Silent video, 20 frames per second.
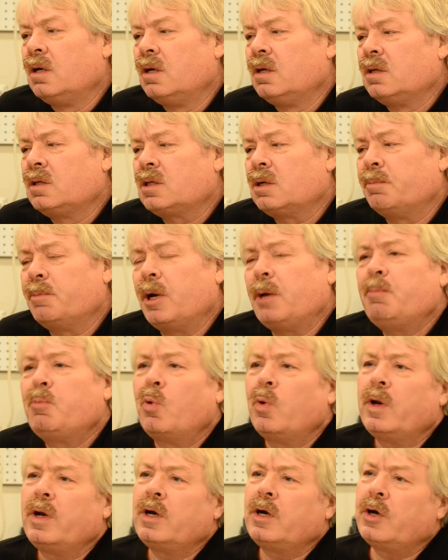somebody
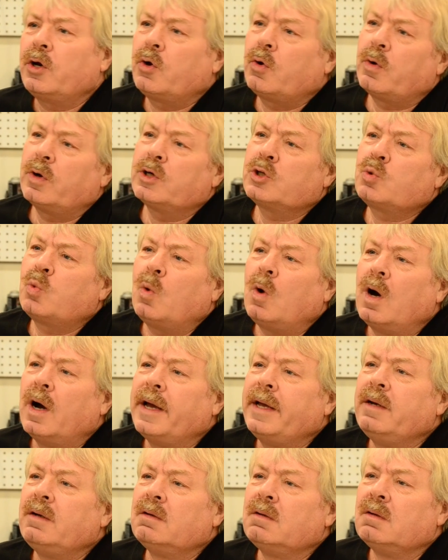pointed to Chris
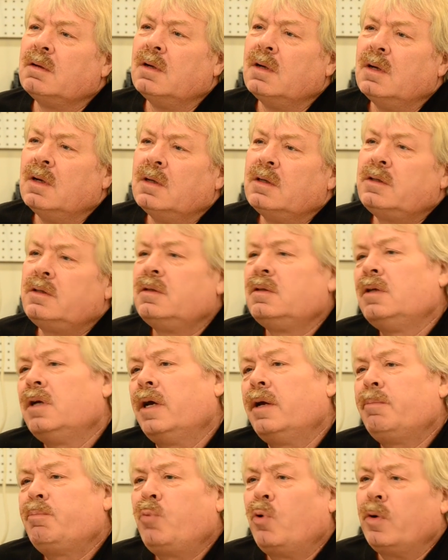White
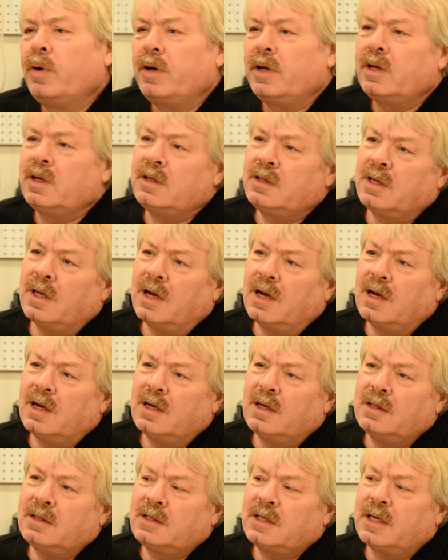and pointed
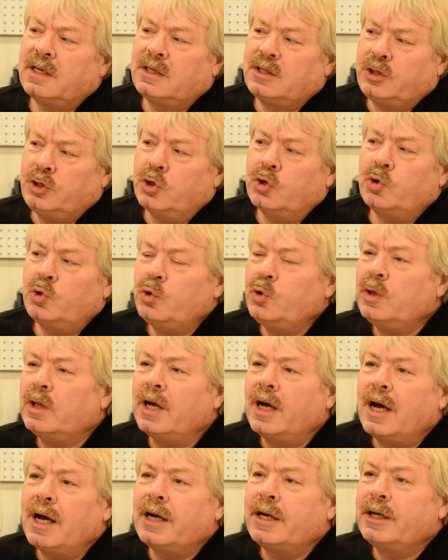and said, "You know who
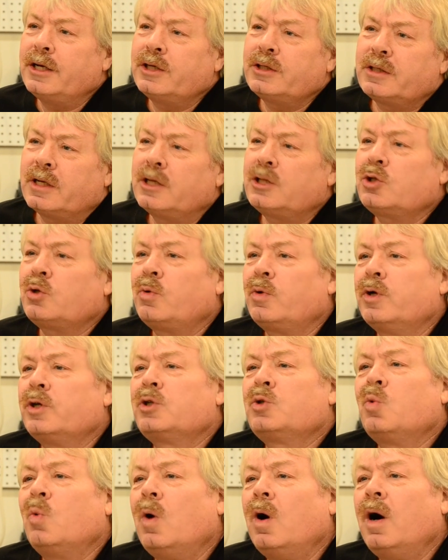that is? That's
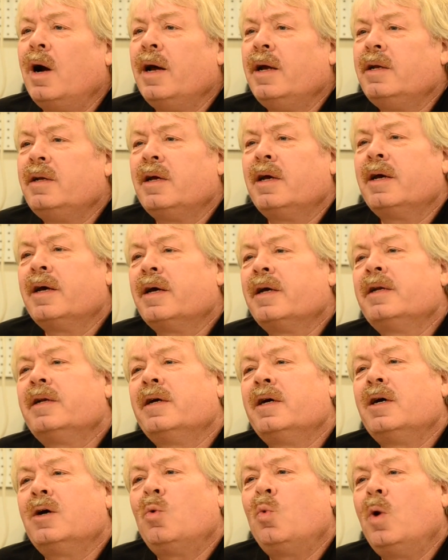Chris White." And
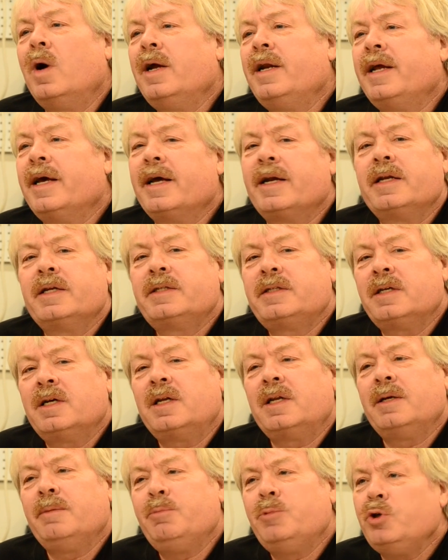White had to
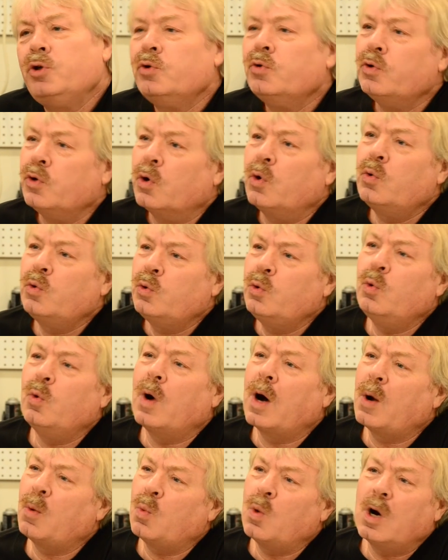tell him, "Do you know who
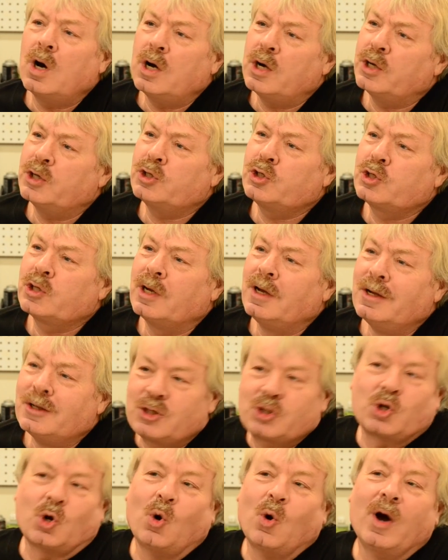I was?"
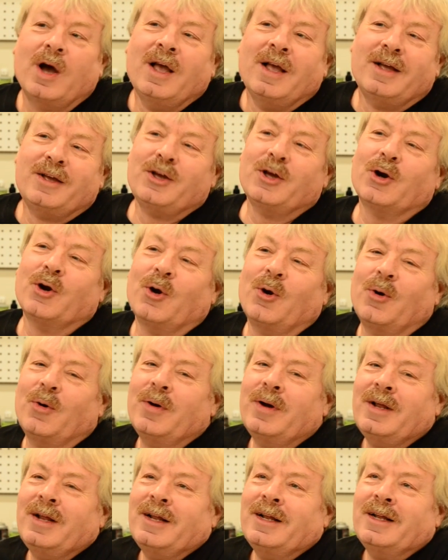So
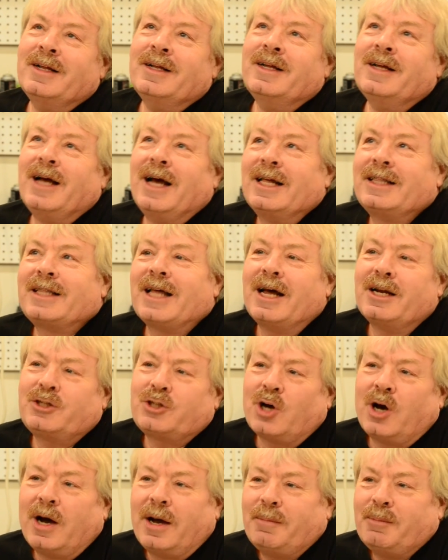at that
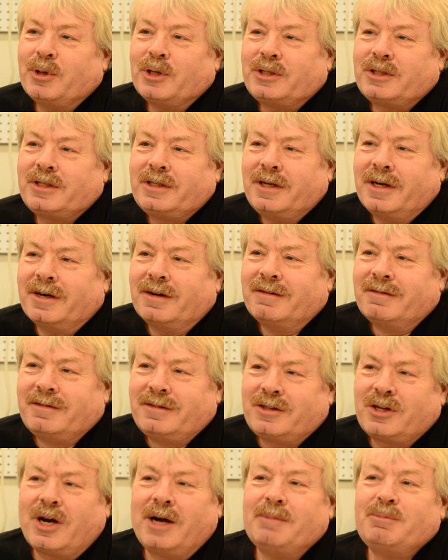time, it's
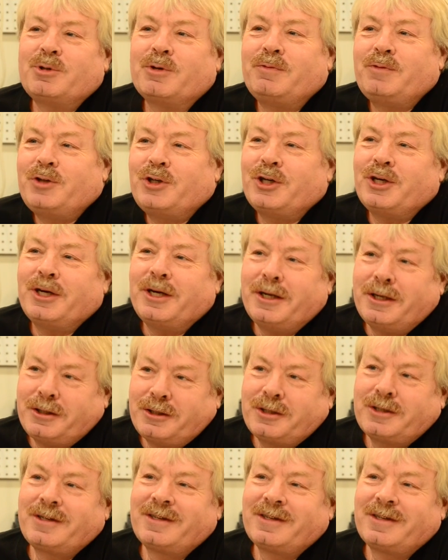times have changed.